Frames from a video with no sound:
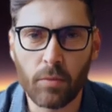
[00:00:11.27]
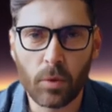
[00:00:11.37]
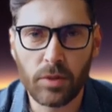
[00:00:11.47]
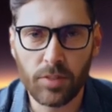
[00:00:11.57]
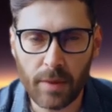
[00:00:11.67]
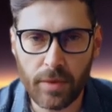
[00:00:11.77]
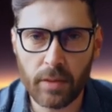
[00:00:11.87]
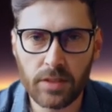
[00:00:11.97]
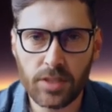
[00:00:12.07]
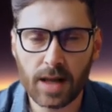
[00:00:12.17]
What does that mean
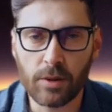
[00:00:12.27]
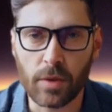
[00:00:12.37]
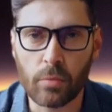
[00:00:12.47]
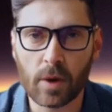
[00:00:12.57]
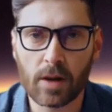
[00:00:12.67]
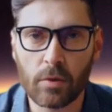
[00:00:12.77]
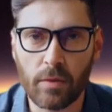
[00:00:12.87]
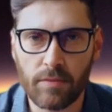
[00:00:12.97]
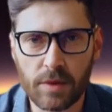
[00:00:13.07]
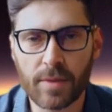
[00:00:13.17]
exactly? Well,
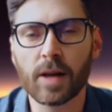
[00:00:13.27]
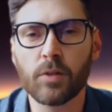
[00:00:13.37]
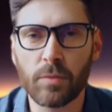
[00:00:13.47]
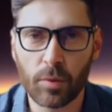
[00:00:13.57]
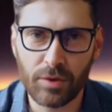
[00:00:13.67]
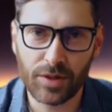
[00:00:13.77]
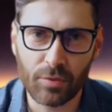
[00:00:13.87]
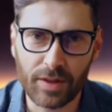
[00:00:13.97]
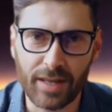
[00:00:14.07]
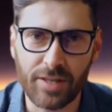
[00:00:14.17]
imagine
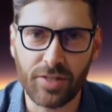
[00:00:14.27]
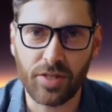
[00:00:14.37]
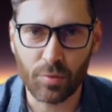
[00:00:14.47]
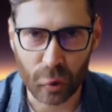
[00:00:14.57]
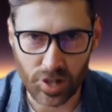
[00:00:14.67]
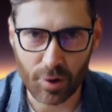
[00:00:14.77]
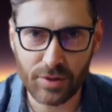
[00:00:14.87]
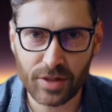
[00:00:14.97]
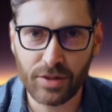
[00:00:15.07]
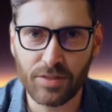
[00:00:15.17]
Mercury as a
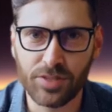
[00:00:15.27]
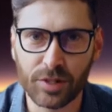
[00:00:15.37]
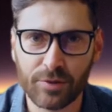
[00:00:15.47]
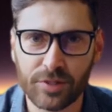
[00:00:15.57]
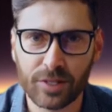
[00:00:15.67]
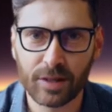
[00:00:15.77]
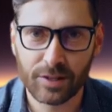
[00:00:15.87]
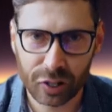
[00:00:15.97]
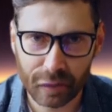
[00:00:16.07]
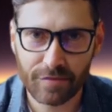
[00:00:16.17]
superstar taking center
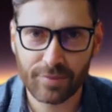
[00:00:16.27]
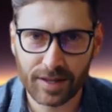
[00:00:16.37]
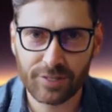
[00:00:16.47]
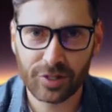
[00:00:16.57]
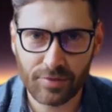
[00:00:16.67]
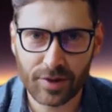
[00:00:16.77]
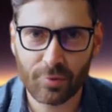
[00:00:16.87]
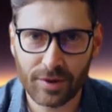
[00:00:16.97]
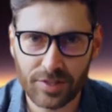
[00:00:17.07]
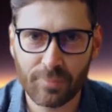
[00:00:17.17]
stage, being 10
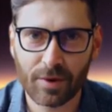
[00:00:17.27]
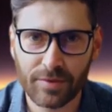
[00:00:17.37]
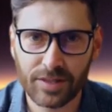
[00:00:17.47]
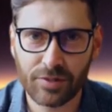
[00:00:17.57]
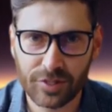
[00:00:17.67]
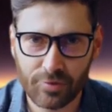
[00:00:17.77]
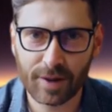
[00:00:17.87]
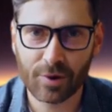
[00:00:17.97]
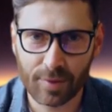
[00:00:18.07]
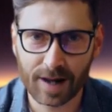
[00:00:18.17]
degrees above the eastern
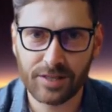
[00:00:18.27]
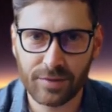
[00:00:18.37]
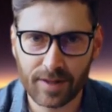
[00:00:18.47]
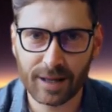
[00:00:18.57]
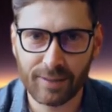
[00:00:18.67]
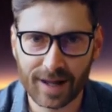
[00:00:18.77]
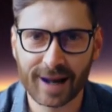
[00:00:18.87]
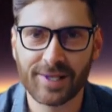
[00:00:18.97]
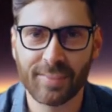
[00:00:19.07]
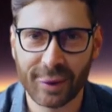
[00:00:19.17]
horizon at an
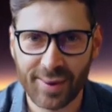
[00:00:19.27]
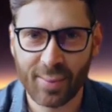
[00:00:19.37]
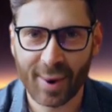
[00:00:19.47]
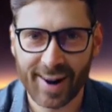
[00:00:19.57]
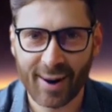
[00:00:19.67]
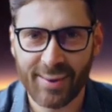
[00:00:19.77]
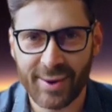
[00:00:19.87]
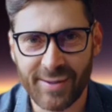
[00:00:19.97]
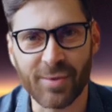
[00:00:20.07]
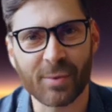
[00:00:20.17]
azimuth of
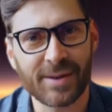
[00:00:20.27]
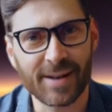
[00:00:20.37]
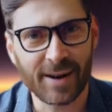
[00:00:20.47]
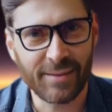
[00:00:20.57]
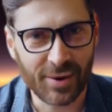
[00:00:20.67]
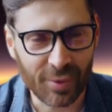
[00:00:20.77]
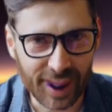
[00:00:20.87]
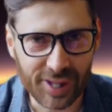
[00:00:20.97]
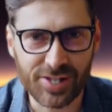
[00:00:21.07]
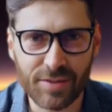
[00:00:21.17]
129
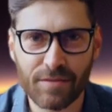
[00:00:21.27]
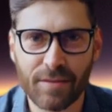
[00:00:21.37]
degrees.